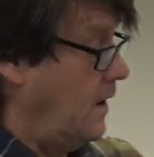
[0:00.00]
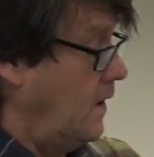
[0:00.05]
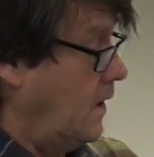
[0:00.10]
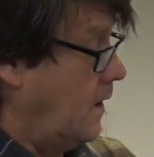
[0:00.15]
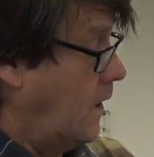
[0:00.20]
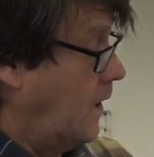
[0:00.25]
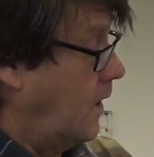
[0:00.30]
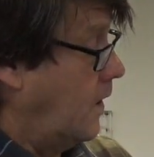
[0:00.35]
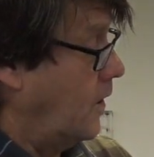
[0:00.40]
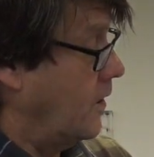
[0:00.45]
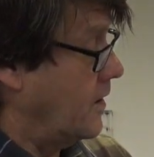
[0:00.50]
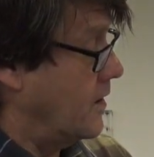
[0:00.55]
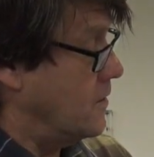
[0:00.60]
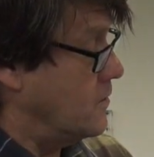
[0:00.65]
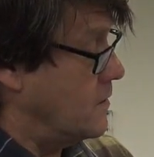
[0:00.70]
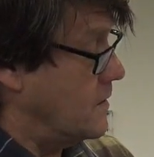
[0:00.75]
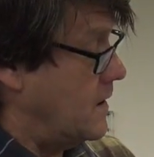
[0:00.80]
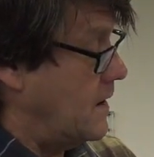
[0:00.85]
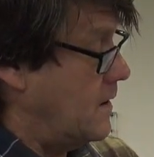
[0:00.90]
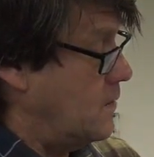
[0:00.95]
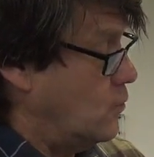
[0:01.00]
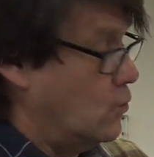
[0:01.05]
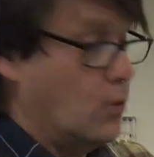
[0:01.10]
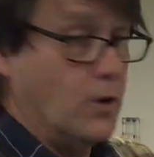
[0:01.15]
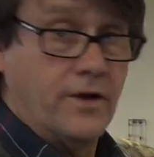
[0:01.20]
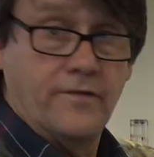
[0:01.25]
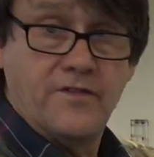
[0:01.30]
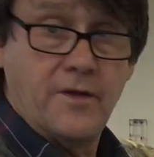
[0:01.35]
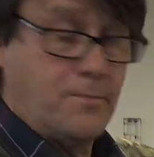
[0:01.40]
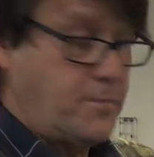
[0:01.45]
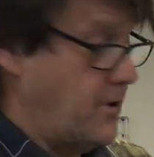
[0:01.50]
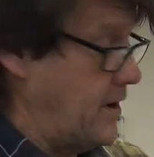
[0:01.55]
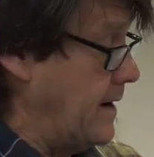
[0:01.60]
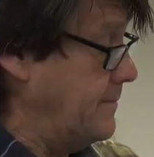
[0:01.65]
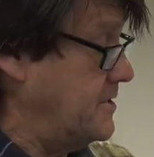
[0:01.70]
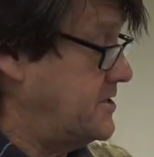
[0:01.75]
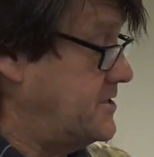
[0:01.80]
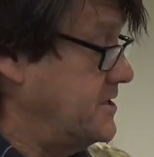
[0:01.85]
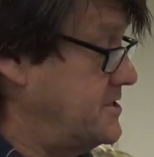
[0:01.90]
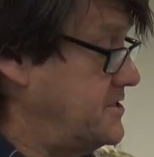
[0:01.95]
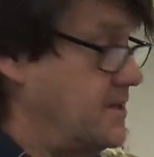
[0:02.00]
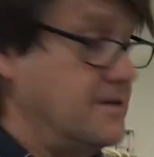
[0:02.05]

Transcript: or one of the parameters,